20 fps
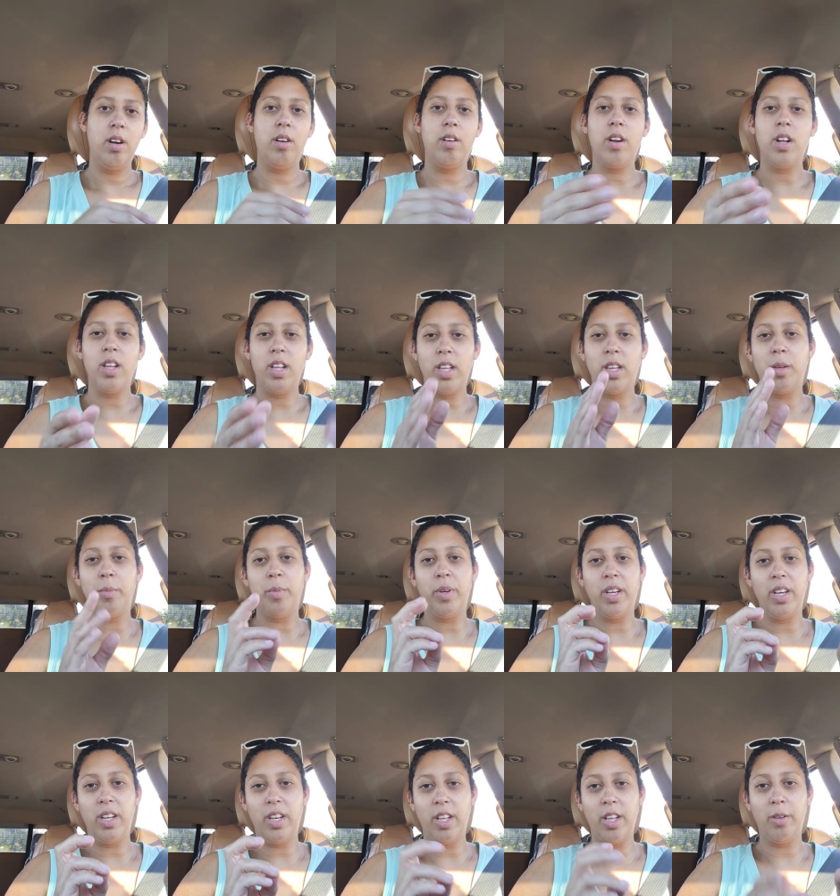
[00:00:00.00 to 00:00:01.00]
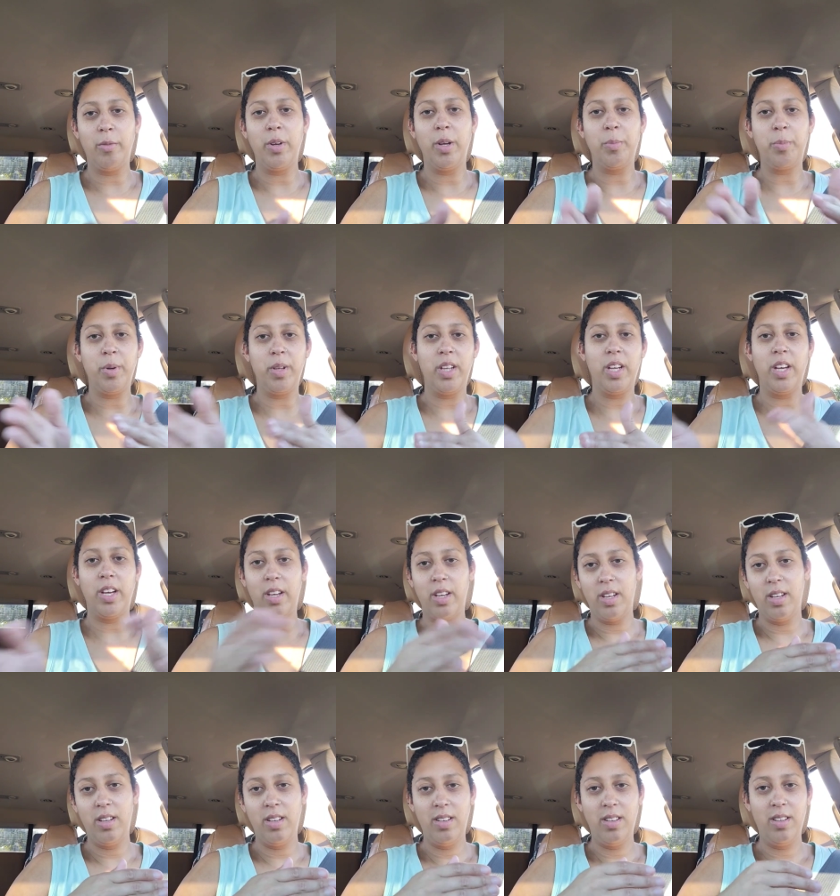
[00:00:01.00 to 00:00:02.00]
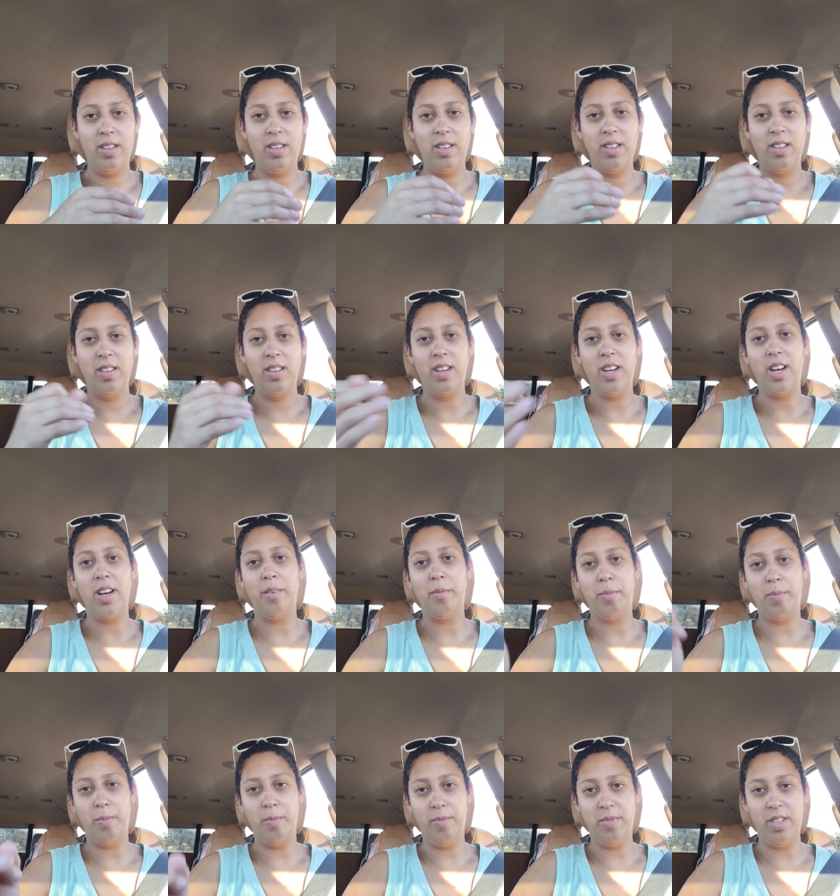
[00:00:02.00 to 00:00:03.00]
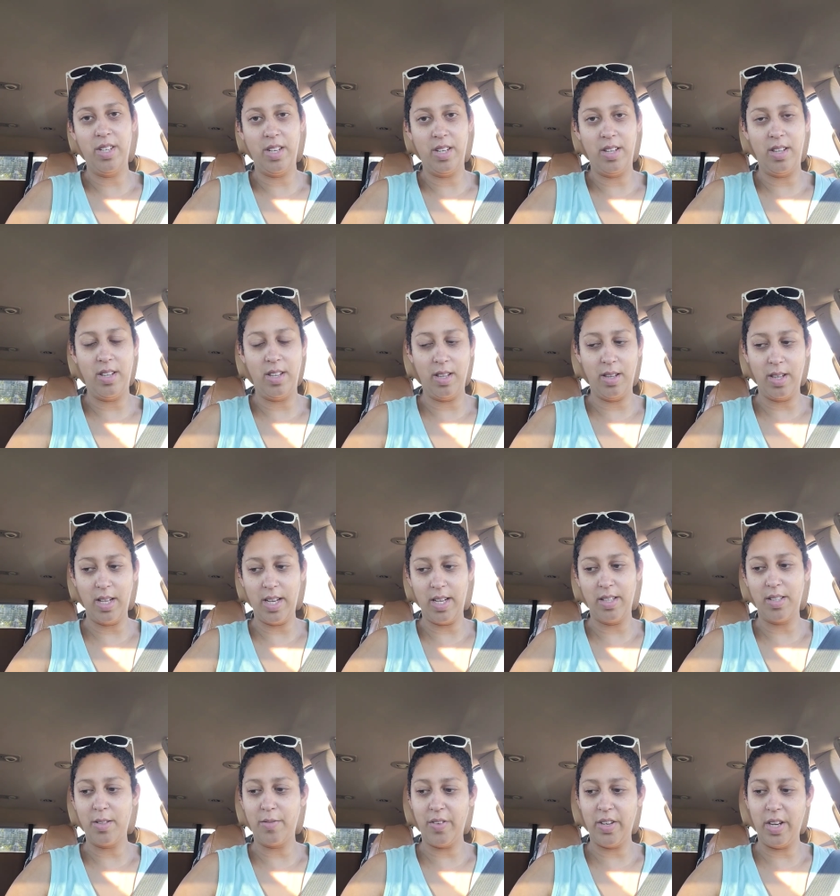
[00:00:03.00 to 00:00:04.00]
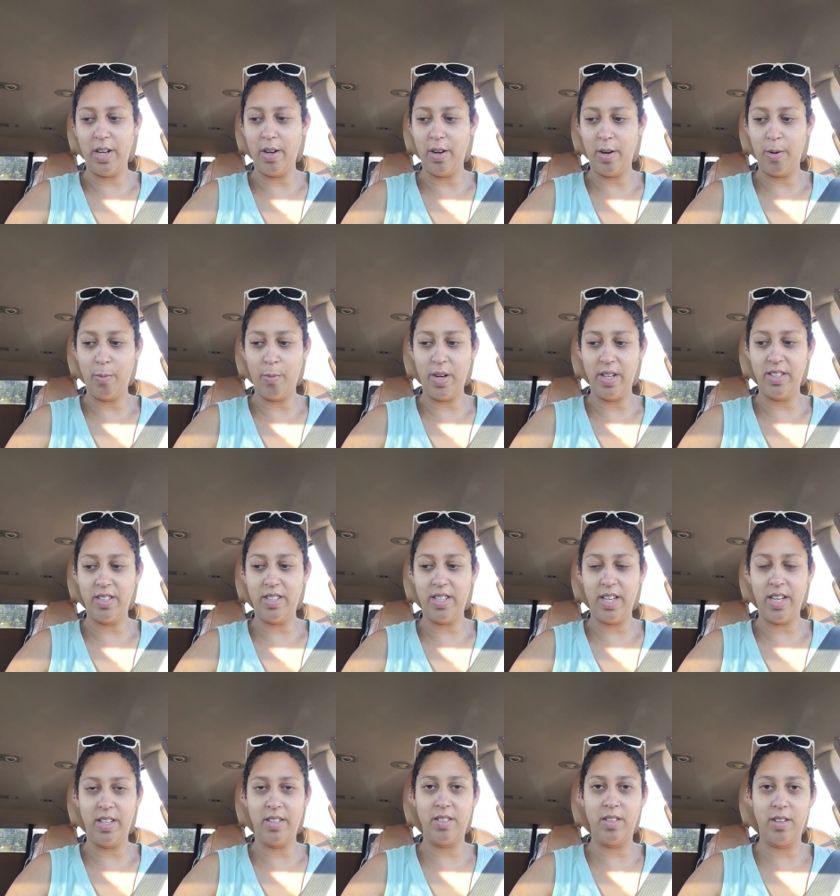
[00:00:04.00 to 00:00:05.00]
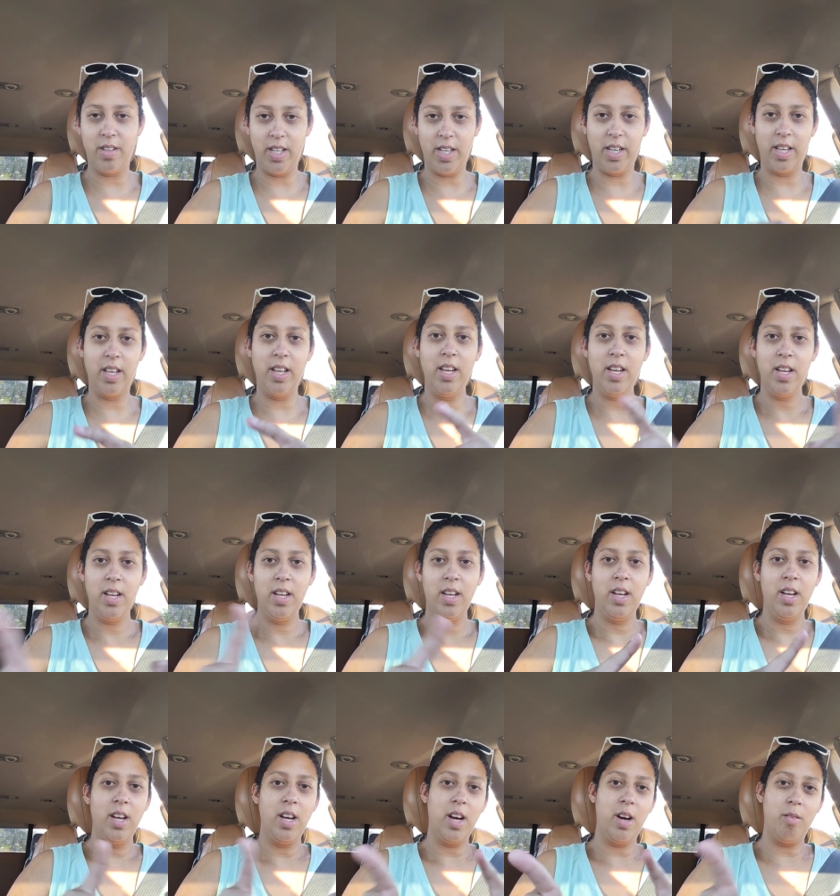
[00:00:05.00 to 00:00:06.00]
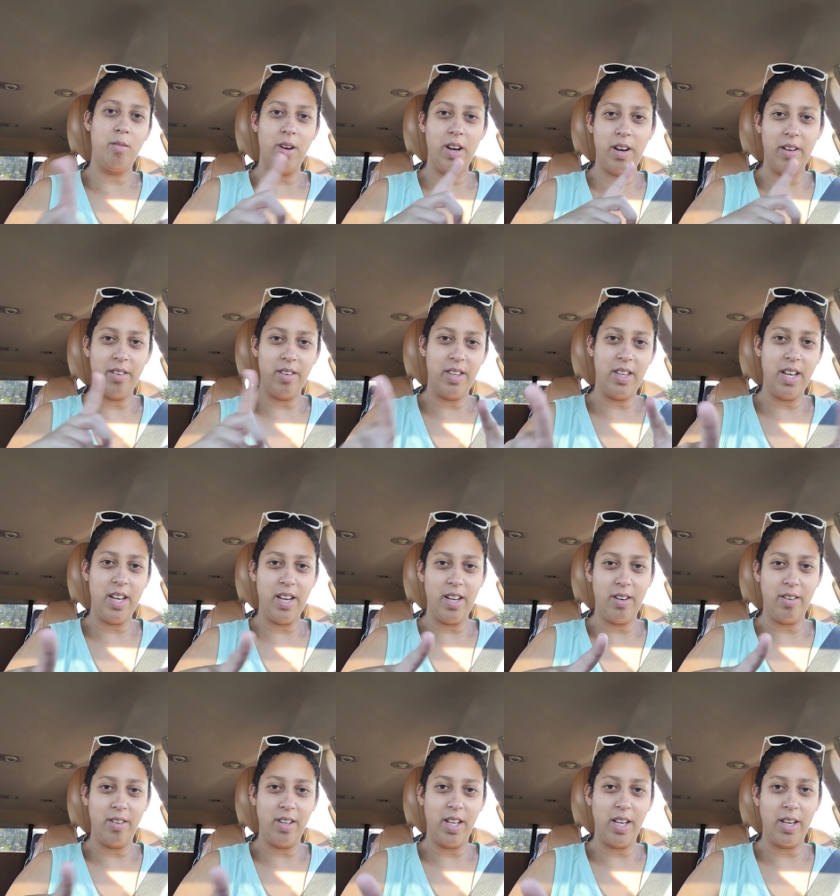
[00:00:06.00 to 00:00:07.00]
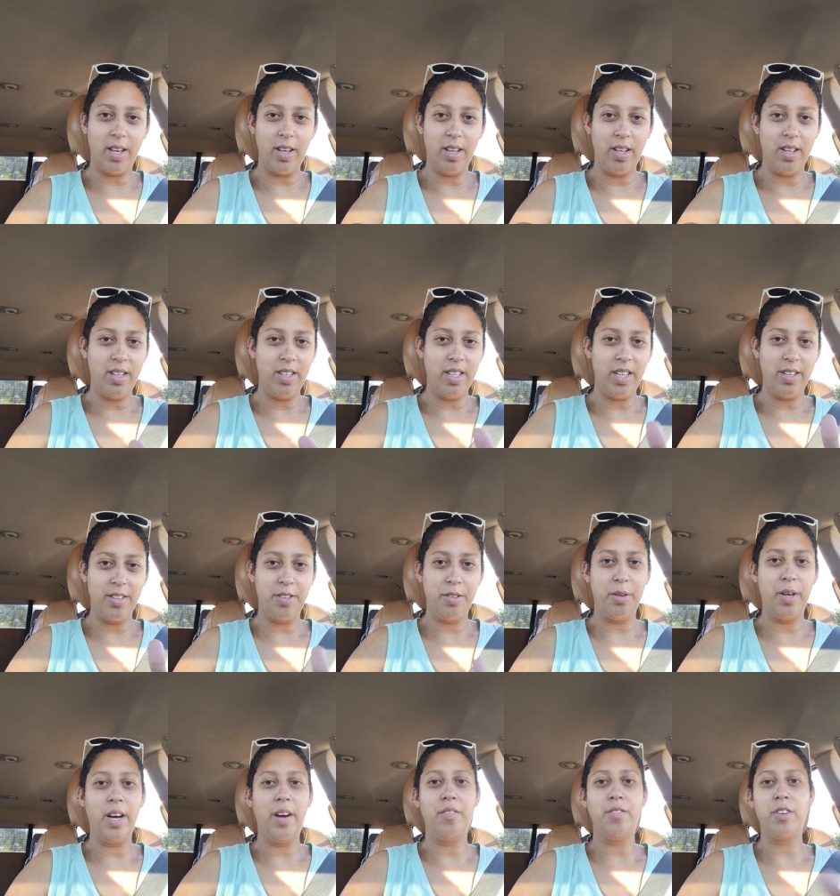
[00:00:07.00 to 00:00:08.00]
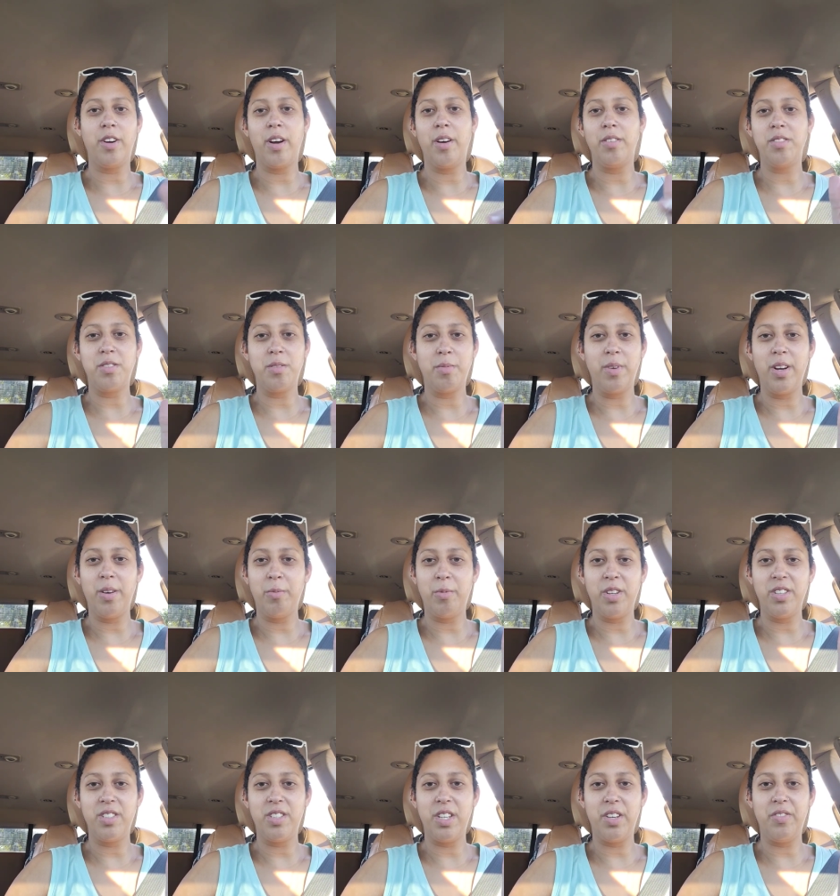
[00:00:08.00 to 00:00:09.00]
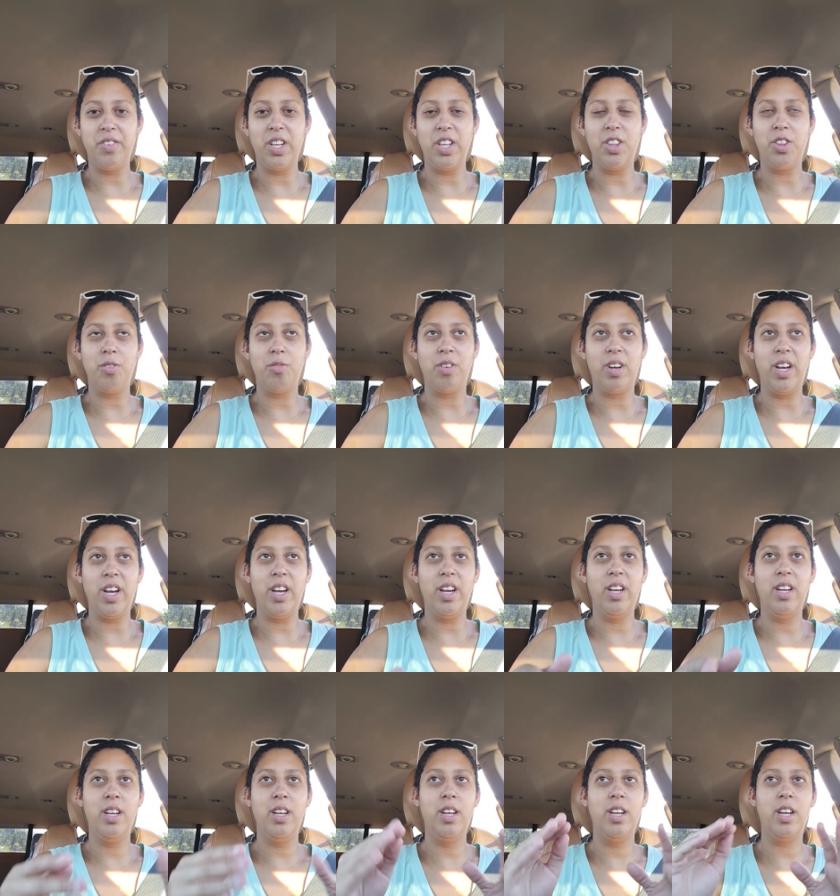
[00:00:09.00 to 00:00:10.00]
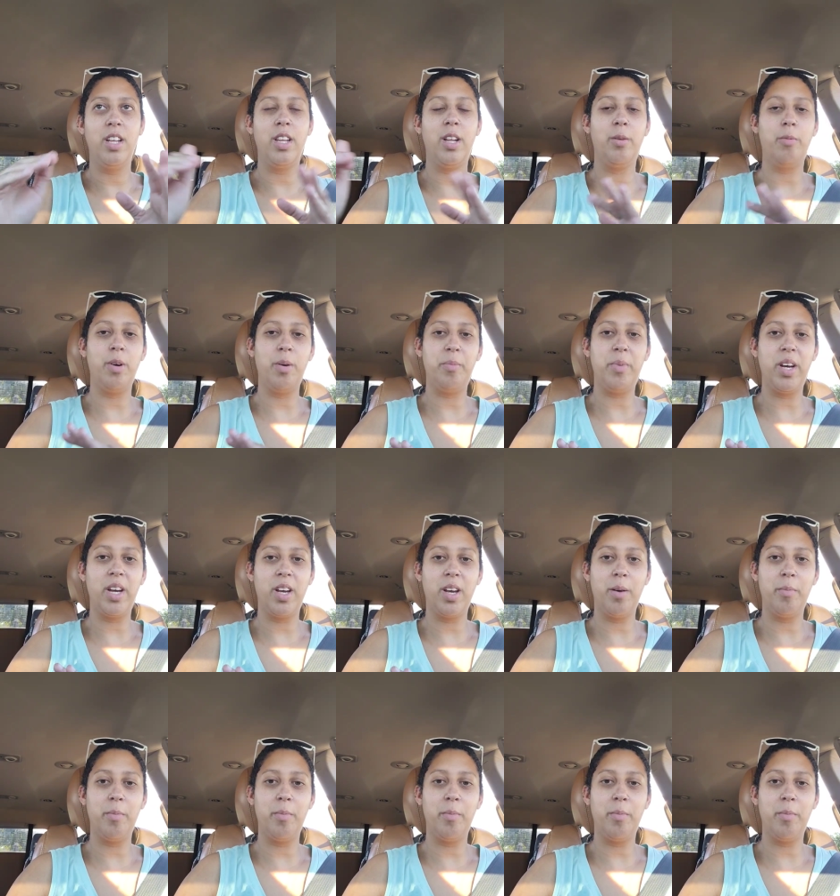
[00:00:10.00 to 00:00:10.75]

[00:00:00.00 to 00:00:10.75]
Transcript: or not like the beginning of the week, but like I did the last video on Wednesday, so like around then or like a day or two after, I was around one seventy-three, and then I went back